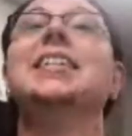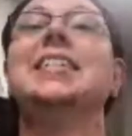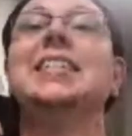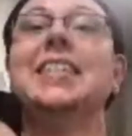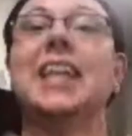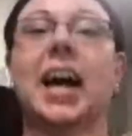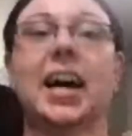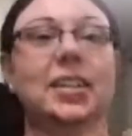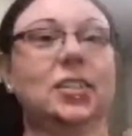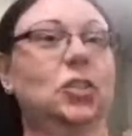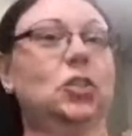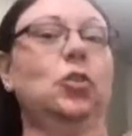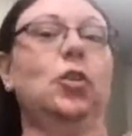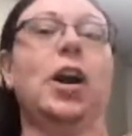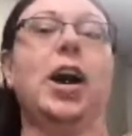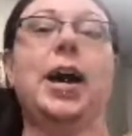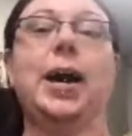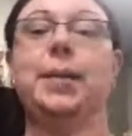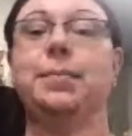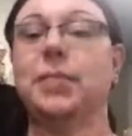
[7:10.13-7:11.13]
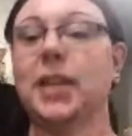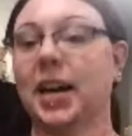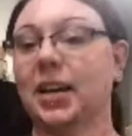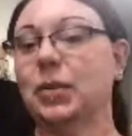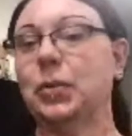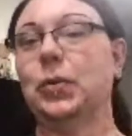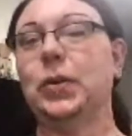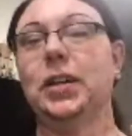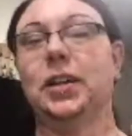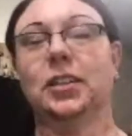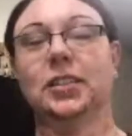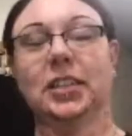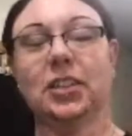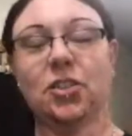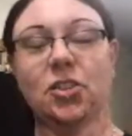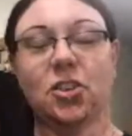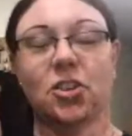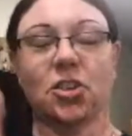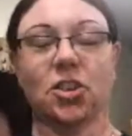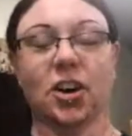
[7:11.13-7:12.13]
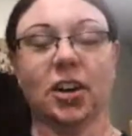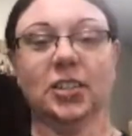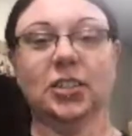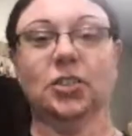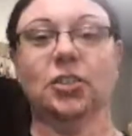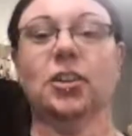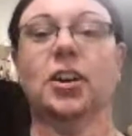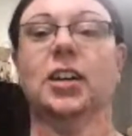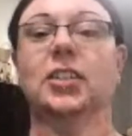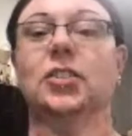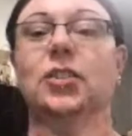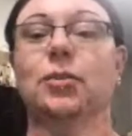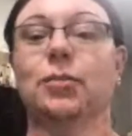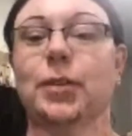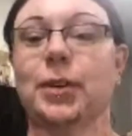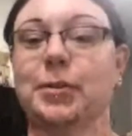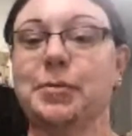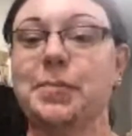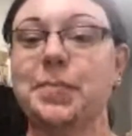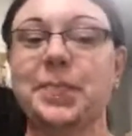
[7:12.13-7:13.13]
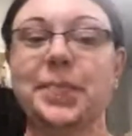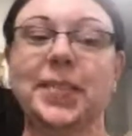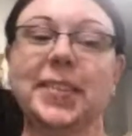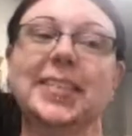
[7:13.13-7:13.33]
Not scribed, not oiled, chucked across the room.